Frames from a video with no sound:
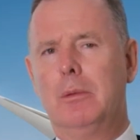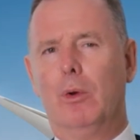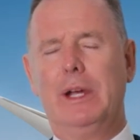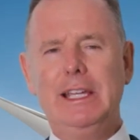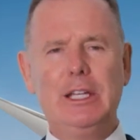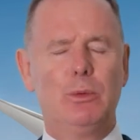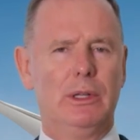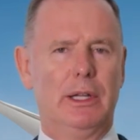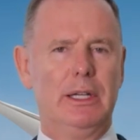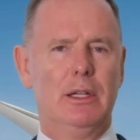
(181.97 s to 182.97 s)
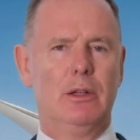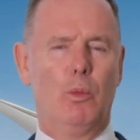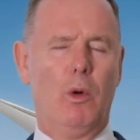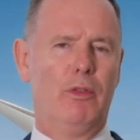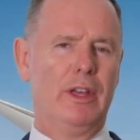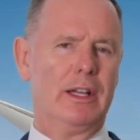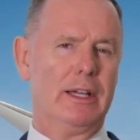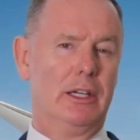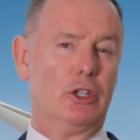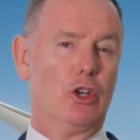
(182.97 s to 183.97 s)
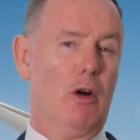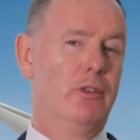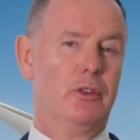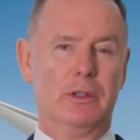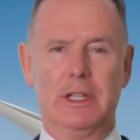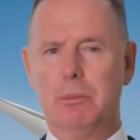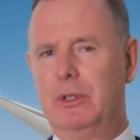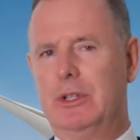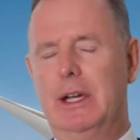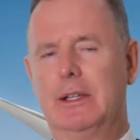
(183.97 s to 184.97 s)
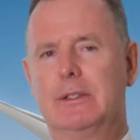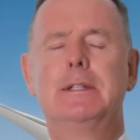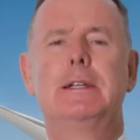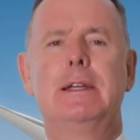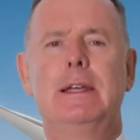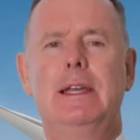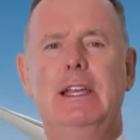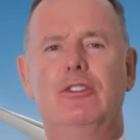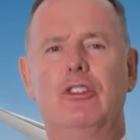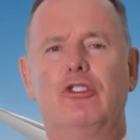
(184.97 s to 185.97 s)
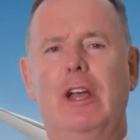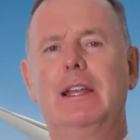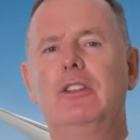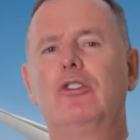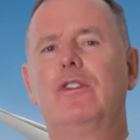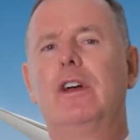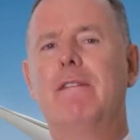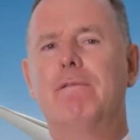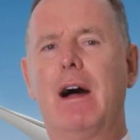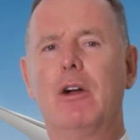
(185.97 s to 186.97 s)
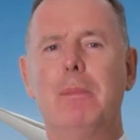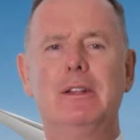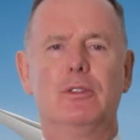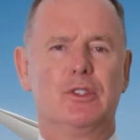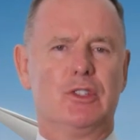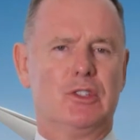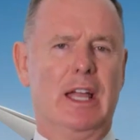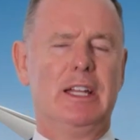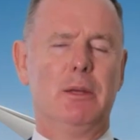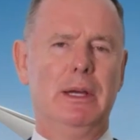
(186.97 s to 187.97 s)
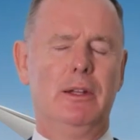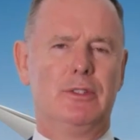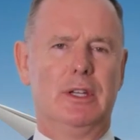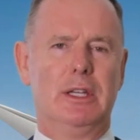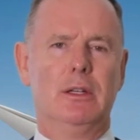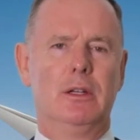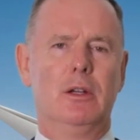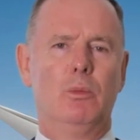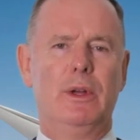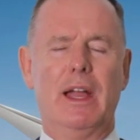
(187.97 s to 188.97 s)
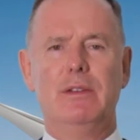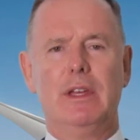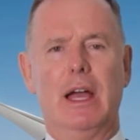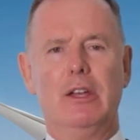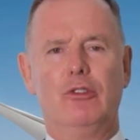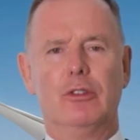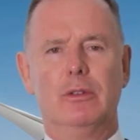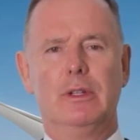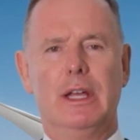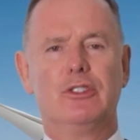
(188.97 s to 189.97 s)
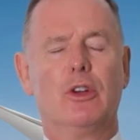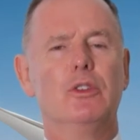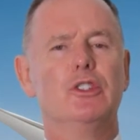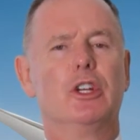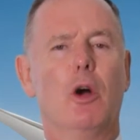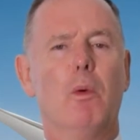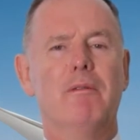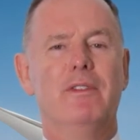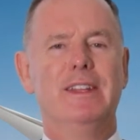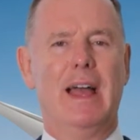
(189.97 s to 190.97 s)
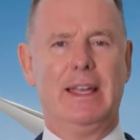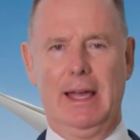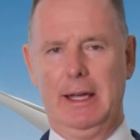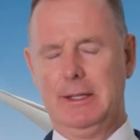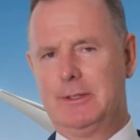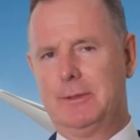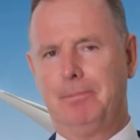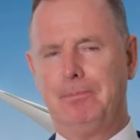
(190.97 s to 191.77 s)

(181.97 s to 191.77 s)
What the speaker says: but equally, the one thing I can confidently predict is the challenge for environmental sustainability with aviation is going to go on for decades.